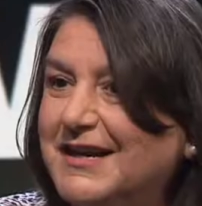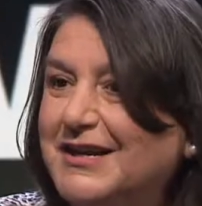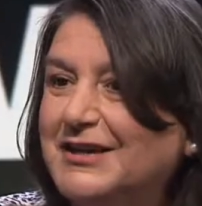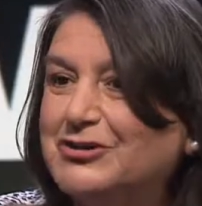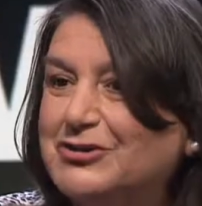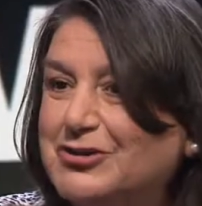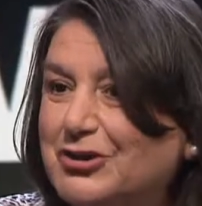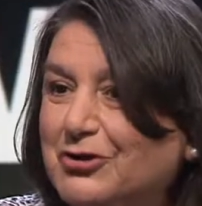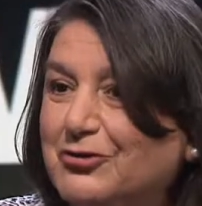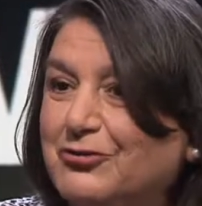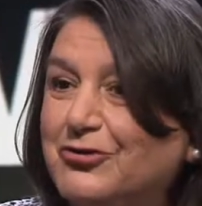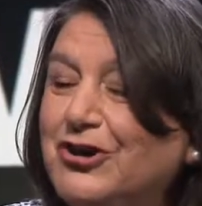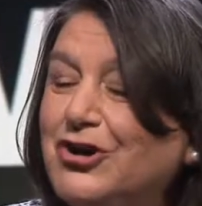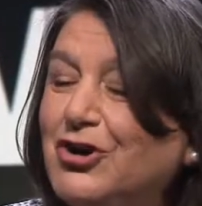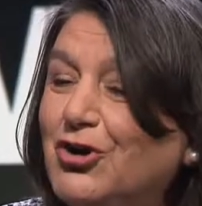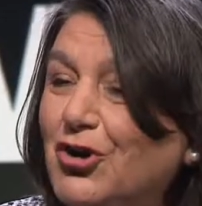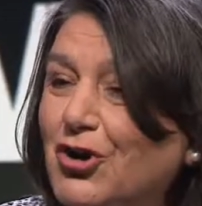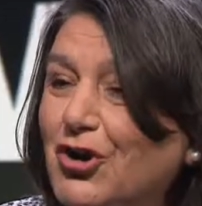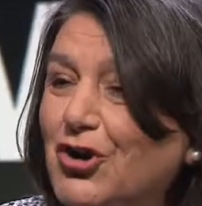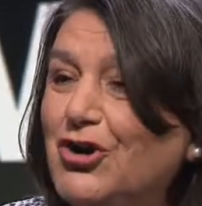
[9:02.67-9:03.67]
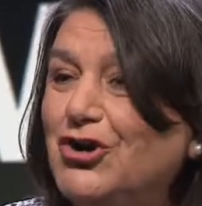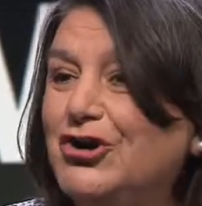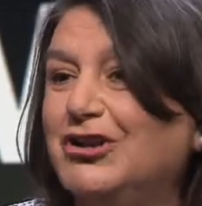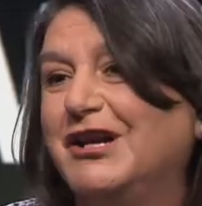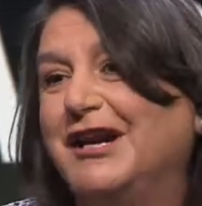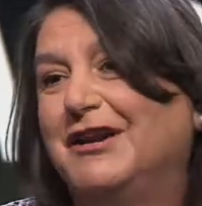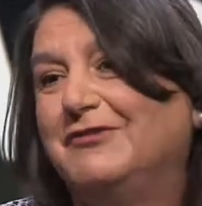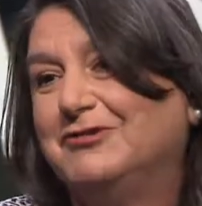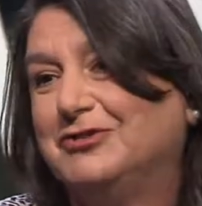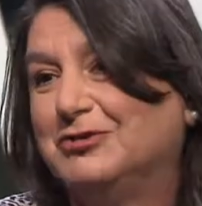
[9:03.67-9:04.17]
So we all
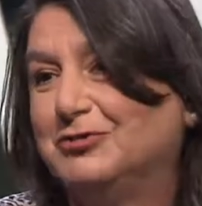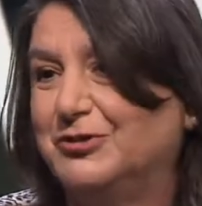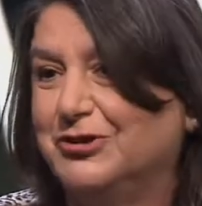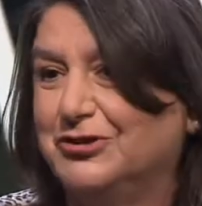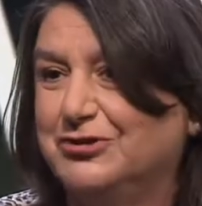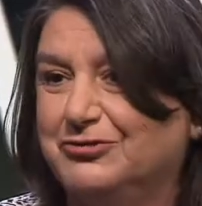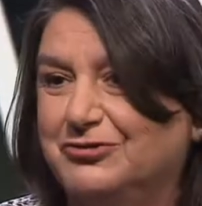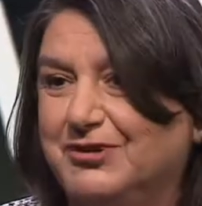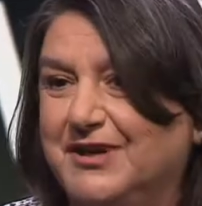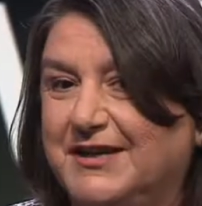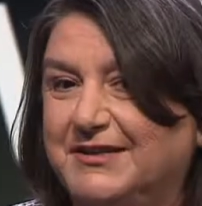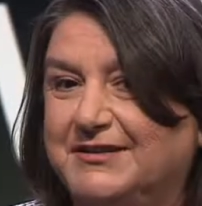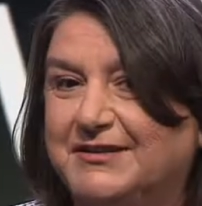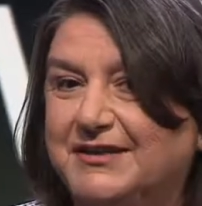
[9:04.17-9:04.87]
have to work together.